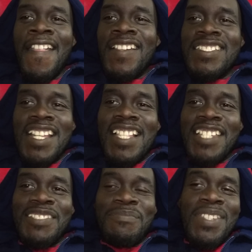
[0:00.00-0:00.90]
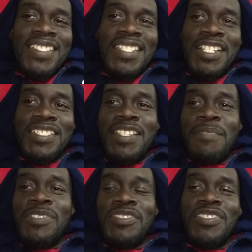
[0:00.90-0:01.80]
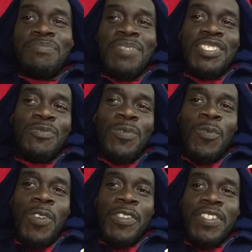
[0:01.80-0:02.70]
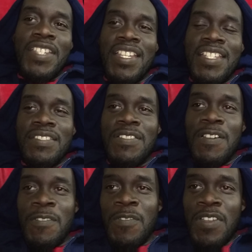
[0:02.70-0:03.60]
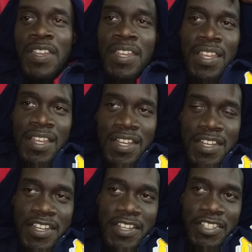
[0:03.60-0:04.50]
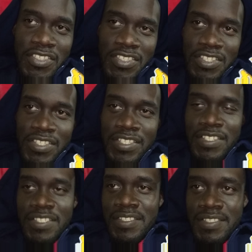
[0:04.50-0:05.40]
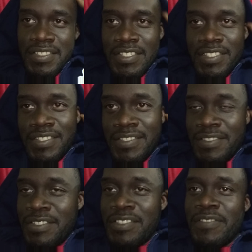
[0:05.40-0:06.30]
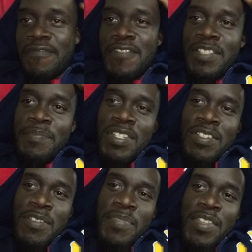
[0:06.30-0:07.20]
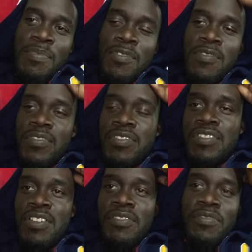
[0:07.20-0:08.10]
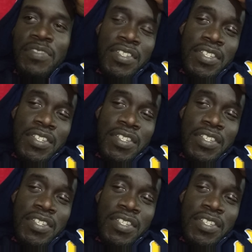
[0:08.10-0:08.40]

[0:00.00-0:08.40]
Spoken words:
it's not like he's missing or something. He's just busy with work, and you know, the Filipino people, you know,